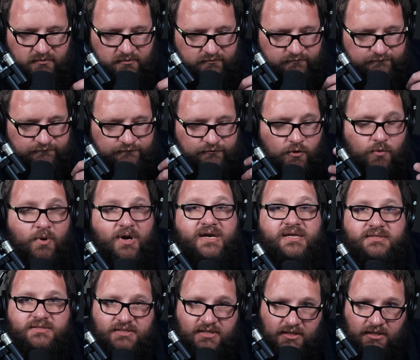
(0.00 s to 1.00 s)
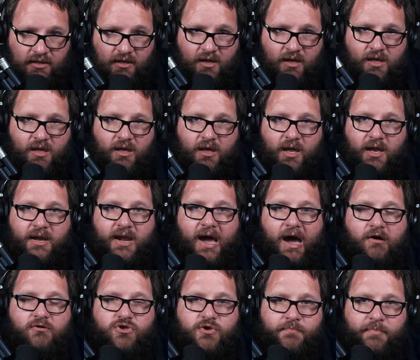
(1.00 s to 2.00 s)
fluidity in
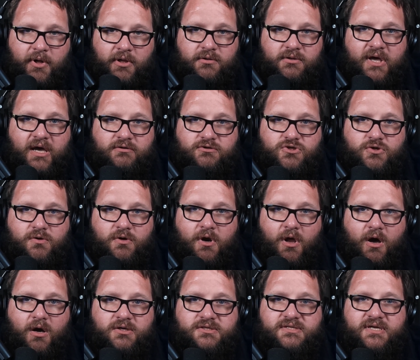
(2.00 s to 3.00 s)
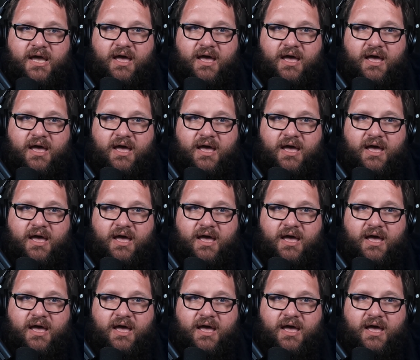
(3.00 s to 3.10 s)
how you build out your class.